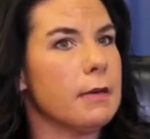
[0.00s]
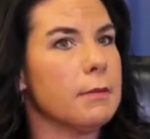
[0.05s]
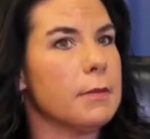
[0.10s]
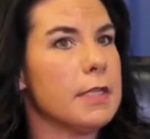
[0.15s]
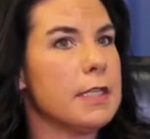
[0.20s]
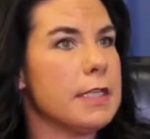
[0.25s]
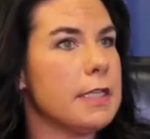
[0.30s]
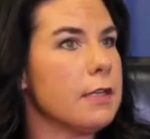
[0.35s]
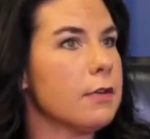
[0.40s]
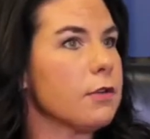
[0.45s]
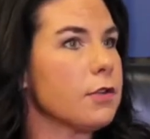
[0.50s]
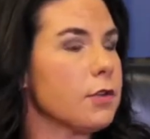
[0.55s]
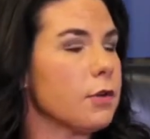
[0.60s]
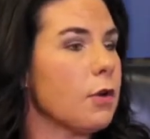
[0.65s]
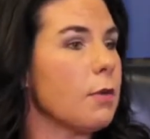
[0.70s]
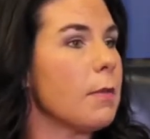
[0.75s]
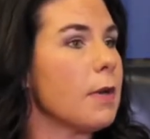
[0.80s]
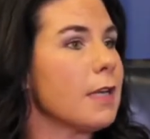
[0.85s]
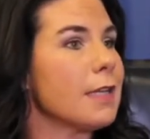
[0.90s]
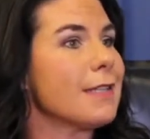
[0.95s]
These dealers
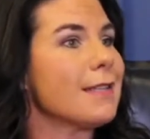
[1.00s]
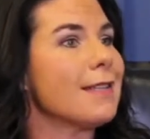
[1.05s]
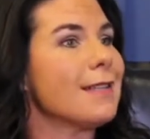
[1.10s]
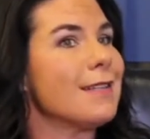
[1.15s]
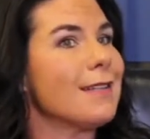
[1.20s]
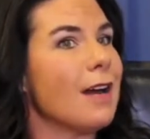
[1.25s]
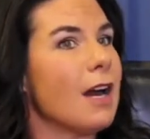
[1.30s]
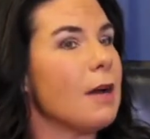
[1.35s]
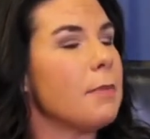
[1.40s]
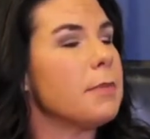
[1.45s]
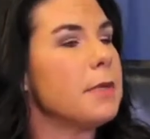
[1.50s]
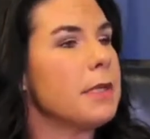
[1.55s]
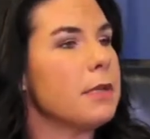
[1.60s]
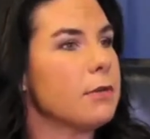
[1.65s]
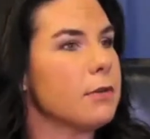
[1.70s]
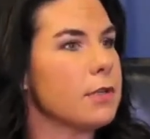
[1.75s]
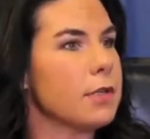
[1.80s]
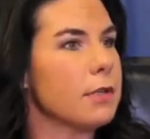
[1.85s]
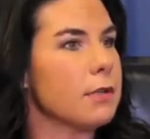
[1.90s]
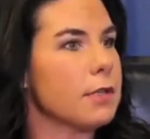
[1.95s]
are amongst the top
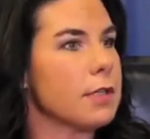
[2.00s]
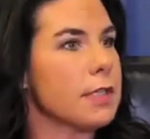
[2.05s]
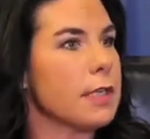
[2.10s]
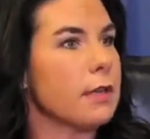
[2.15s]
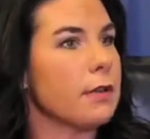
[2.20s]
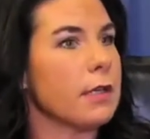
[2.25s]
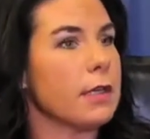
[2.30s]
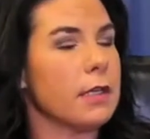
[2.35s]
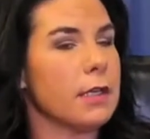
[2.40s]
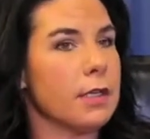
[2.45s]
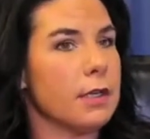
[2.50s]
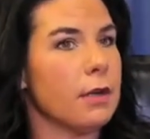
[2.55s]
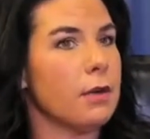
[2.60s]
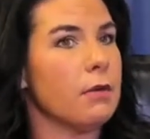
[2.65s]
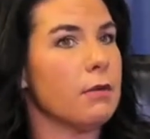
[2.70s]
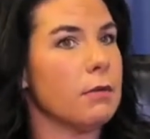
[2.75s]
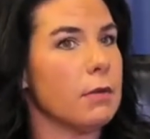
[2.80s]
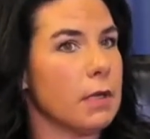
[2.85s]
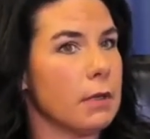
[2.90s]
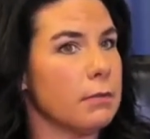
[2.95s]
dealers that are selling, you
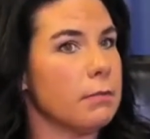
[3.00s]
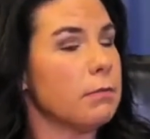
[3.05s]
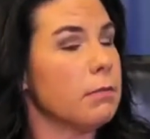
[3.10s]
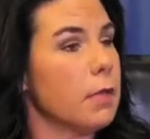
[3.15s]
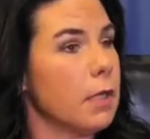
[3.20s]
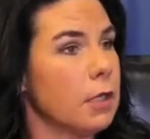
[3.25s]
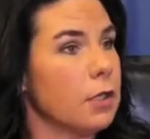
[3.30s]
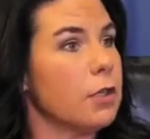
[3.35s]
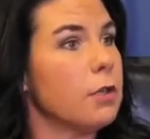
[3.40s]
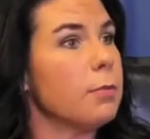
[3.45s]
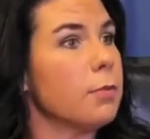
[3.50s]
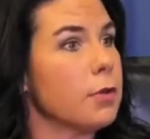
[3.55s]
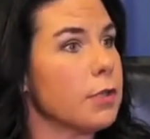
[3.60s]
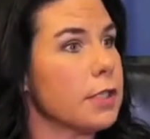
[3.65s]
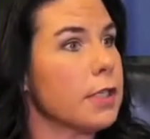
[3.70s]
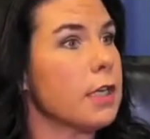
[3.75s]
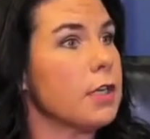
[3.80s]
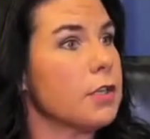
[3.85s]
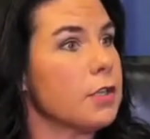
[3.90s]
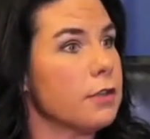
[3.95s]
know, a good
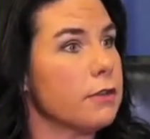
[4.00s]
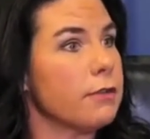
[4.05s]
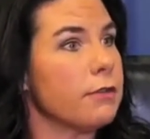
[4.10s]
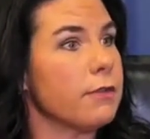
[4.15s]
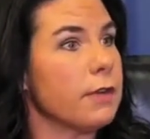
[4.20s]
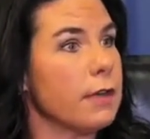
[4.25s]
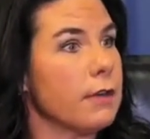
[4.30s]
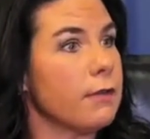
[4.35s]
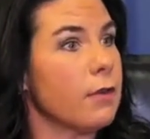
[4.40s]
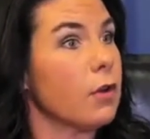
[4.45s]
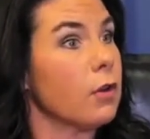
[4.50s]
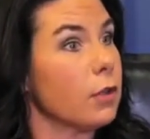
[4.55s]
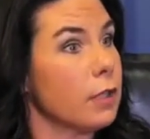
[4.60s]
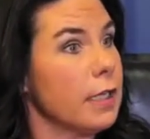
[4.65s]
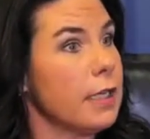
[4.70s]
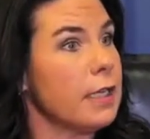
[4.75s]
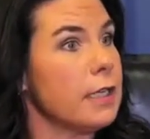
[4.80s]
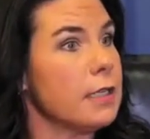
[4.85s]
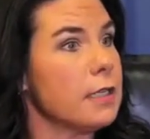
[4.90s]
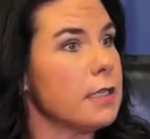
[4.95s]
percentage of our
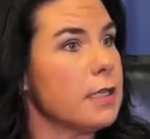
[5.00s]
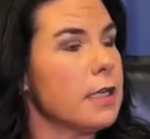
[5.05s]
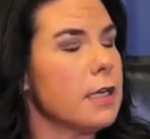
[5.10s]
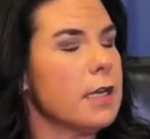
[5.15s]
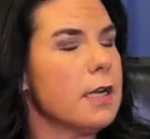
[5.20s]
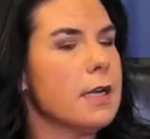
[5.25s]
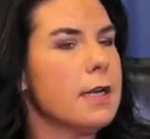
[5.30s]
leads.